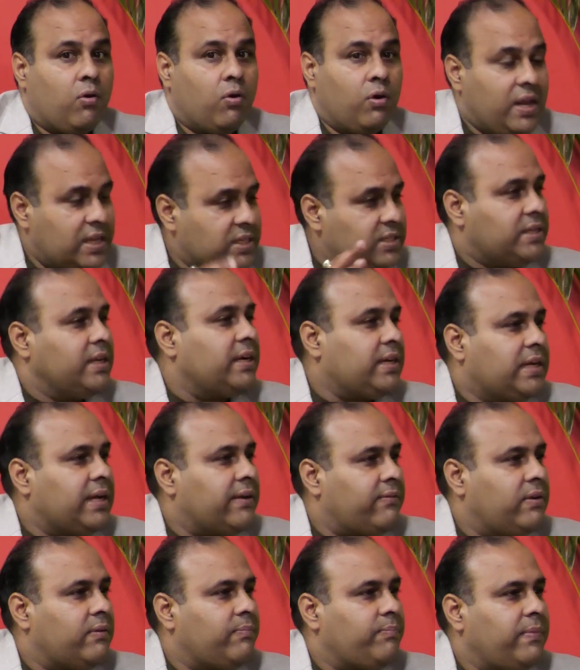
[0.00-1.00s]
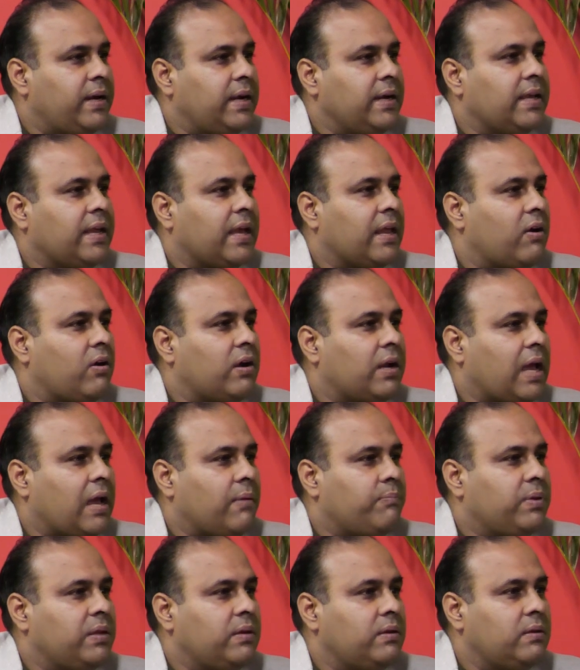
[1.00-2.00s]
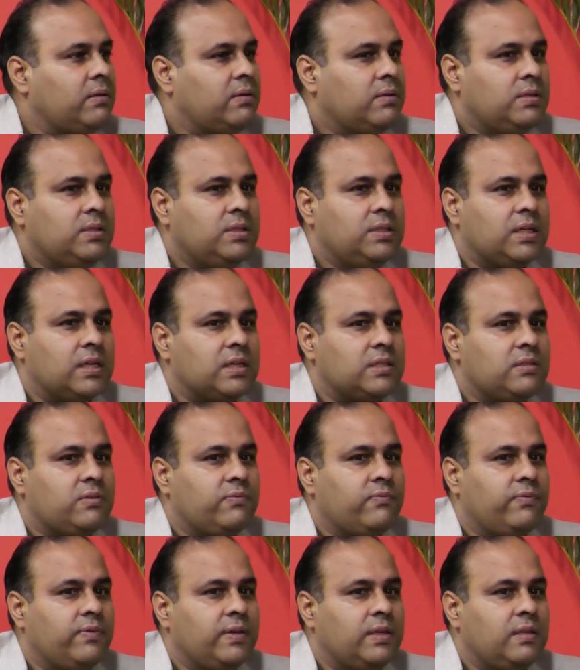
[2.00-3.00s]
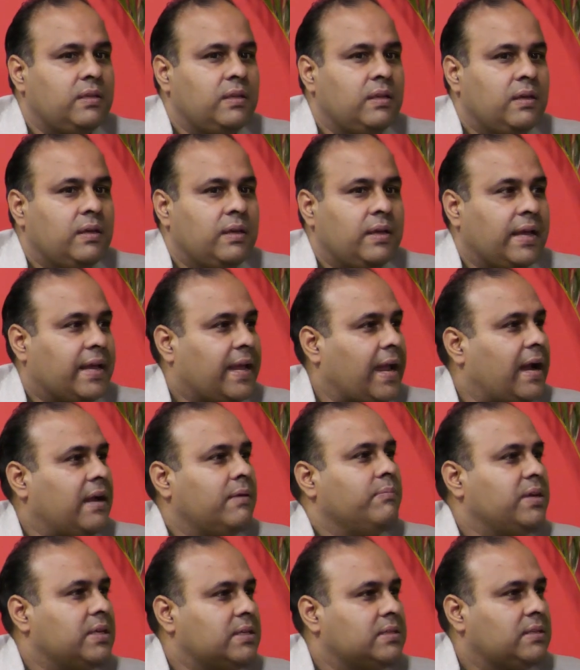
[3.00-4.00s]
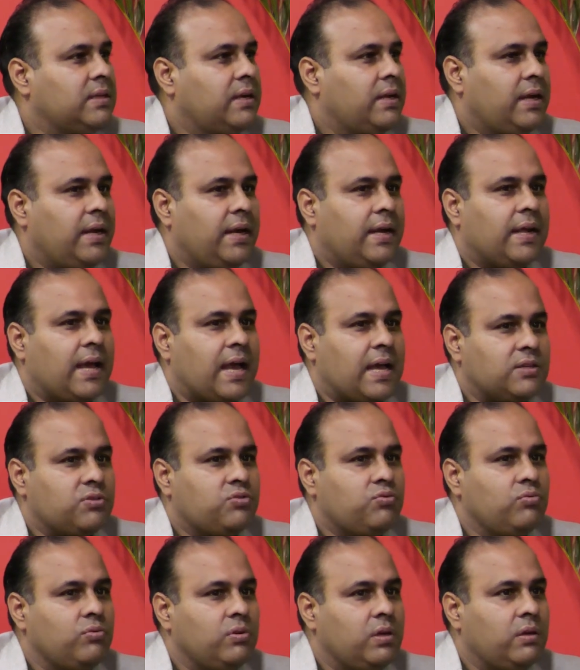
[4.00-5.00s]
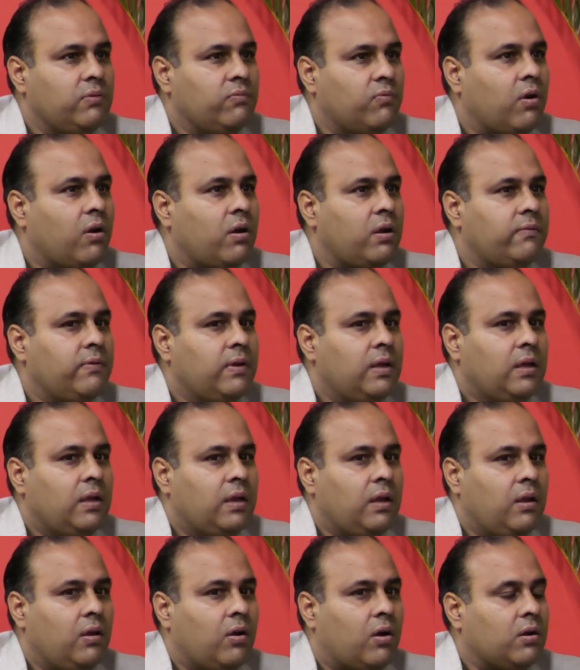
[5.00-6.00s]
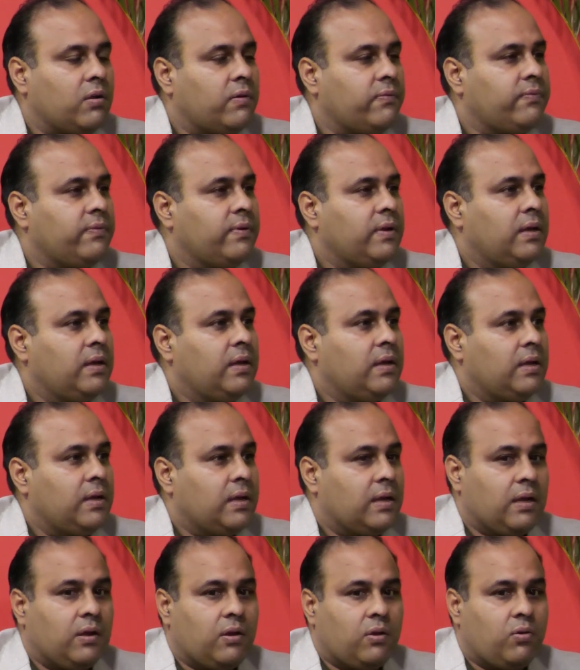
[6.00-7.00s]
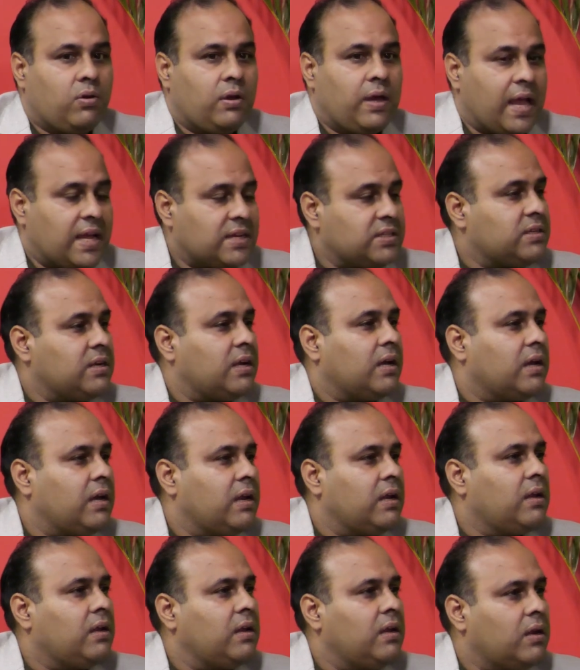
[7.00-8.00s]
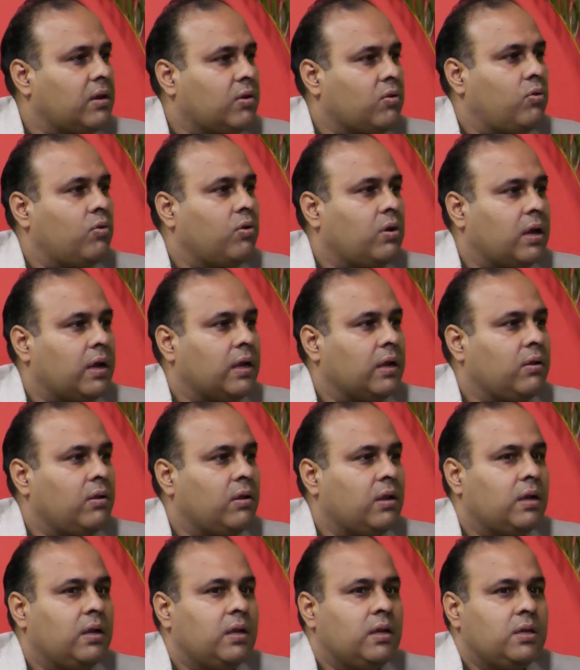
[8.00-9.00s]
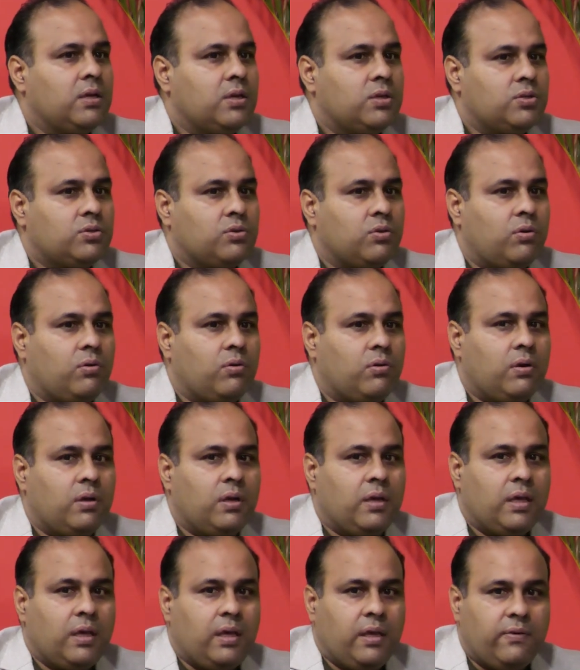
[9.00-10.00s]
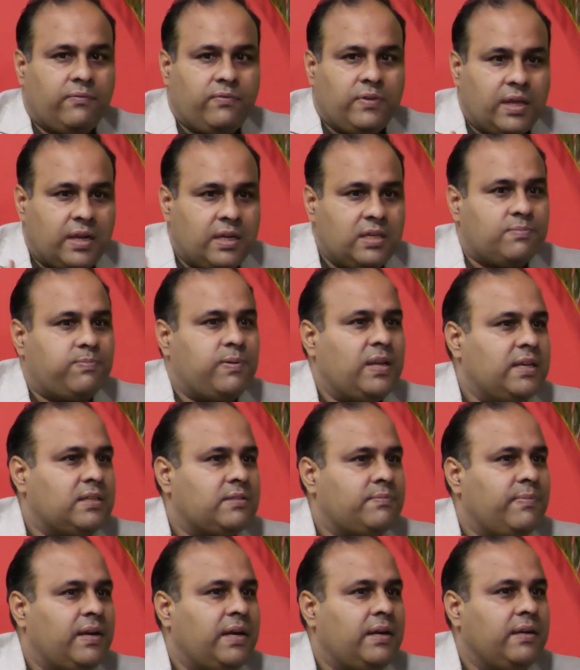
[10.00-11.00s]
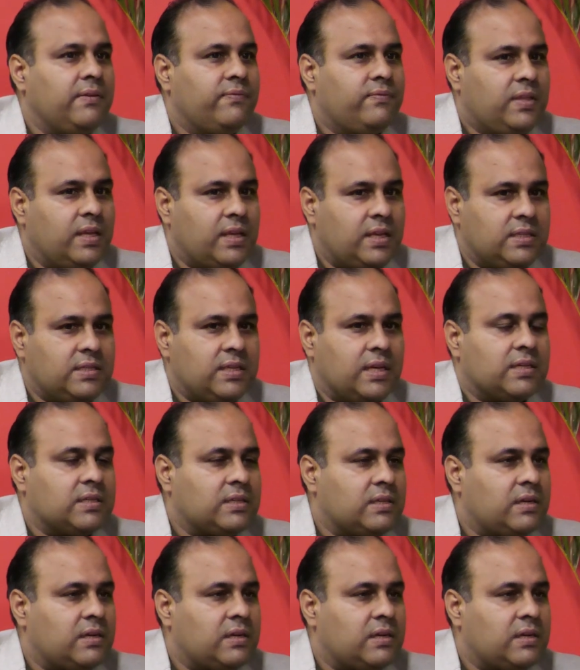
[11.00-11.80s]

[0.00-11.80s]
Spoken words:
holistic development cannot happen just with academics. It has to involve a lot of extracurricular, co-curricular. So if there is placement, if there is